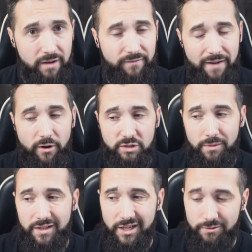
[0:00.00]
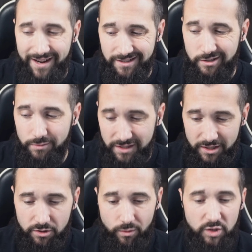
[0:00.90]
$5 a month gets you access to a
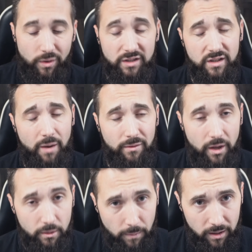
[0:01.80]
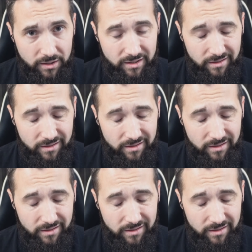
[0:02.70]
Discord as well as a couple other perks,